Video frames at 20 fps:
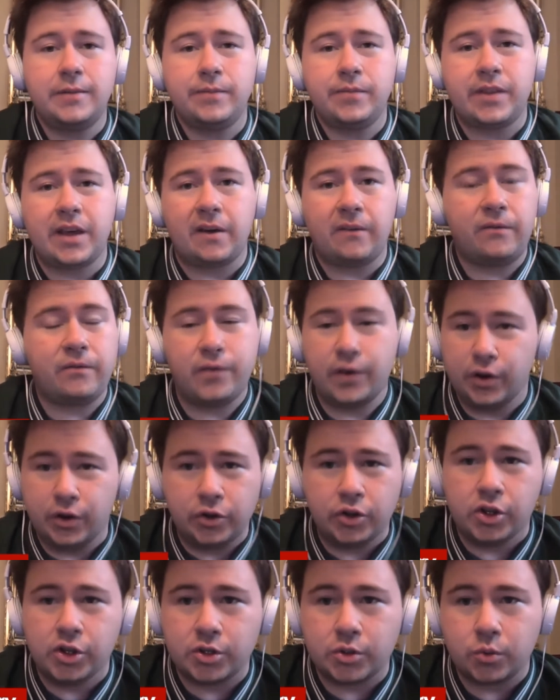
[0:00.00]
that
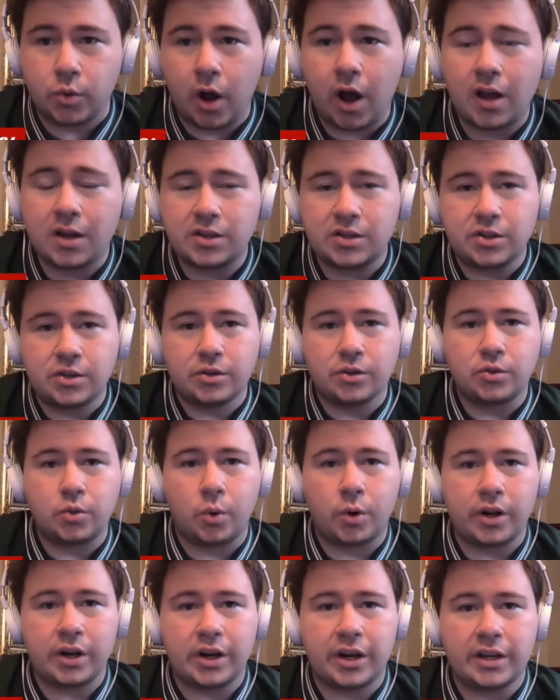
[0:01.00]
filled this roster in
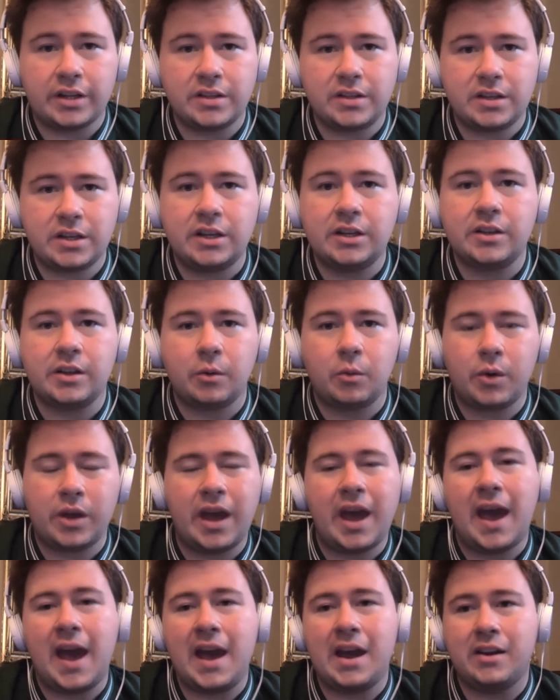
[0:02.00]
2019, that we
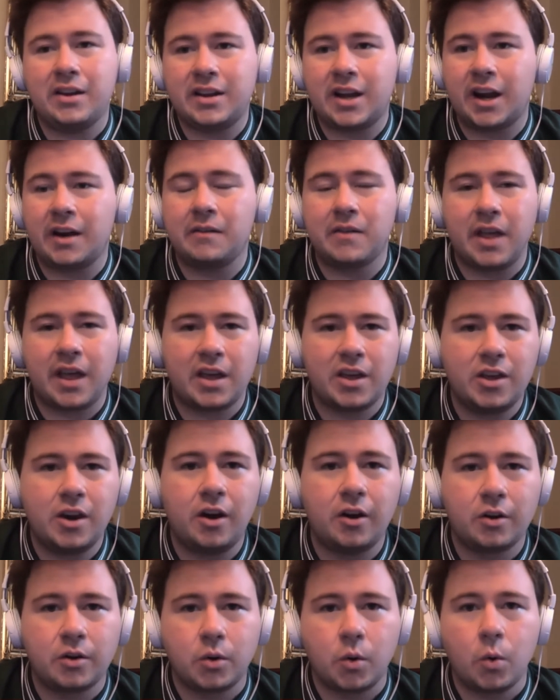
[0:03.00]
had kind of that
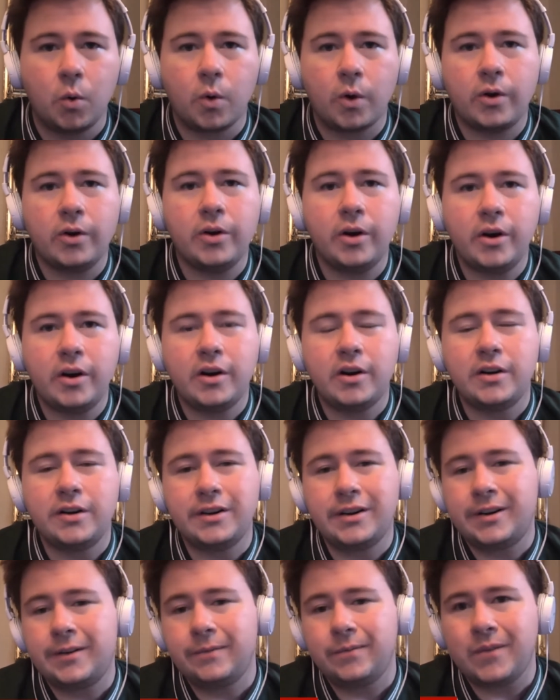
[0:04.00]
young core.
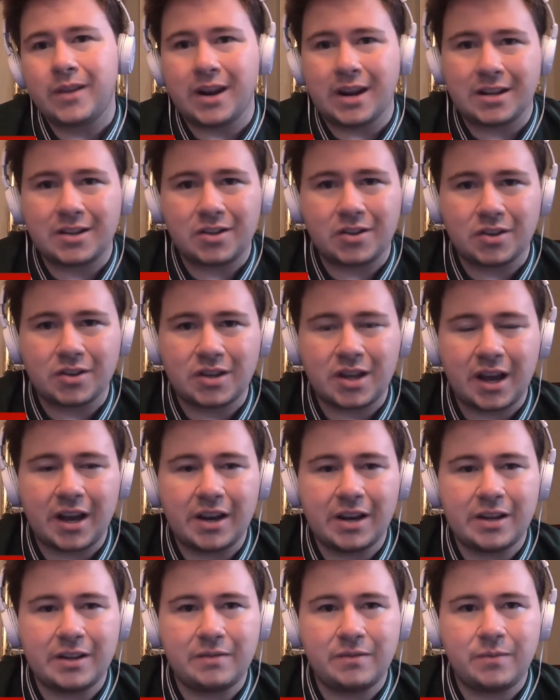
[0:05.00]
And it's just kind of